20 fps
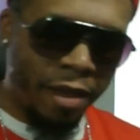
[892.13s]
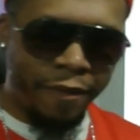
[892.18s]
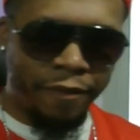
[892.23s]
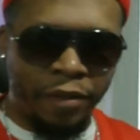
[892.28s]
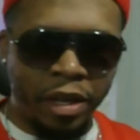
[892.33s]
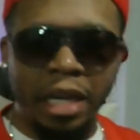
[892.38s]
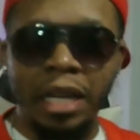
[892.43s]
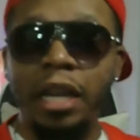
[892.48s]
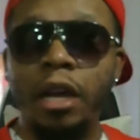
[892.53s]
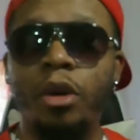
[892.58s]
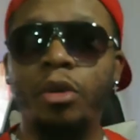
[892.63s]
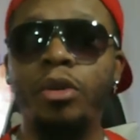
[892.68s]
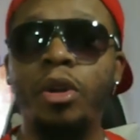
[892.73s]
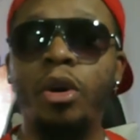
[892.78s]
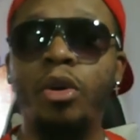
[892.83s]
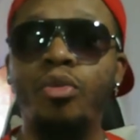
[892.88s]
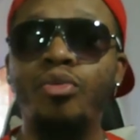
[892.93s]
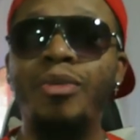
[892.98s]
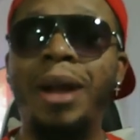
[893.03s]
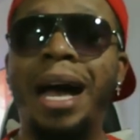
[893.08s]
video.
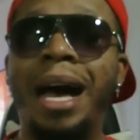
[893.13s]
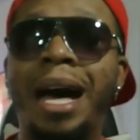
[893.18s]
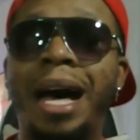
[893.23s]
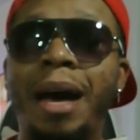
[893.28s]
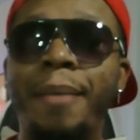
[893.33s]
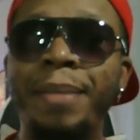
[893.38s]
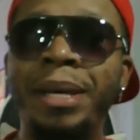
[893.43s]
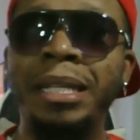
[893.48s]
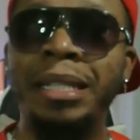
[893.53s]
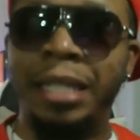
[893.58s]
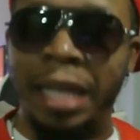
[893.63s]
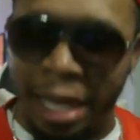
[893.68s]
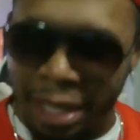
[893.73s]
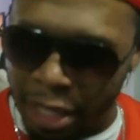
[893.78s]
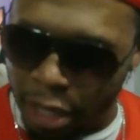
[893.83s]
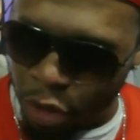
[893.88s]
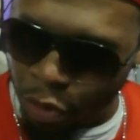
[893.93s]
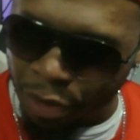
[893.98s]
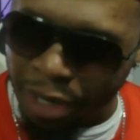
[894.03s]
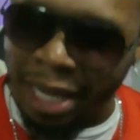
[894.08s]
No rhyme
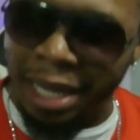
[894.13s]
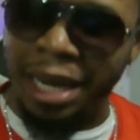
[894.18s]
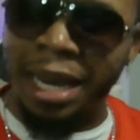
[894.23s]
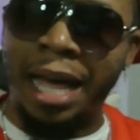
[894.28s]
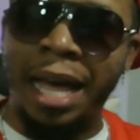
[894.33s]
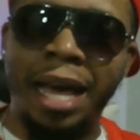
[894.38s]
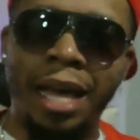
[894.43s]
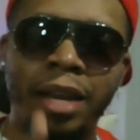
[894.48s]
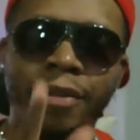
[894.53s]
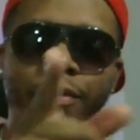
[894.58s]
intended on that line.